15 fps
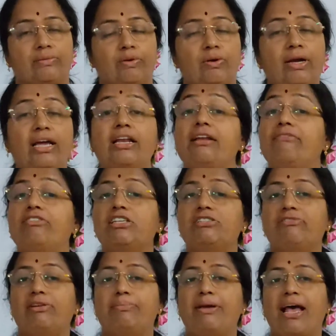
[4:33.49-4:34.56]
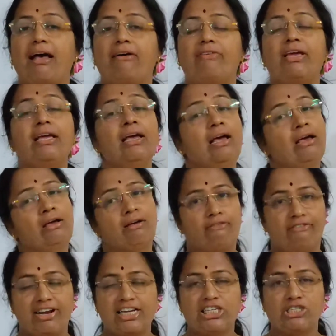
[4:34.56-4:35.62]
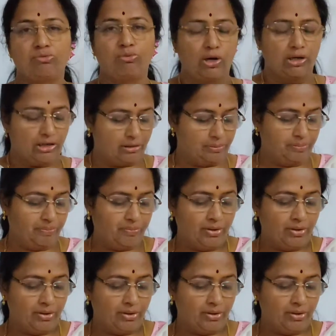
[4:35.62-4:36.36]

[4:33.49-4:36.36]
Okay, rivers will be having fresh water.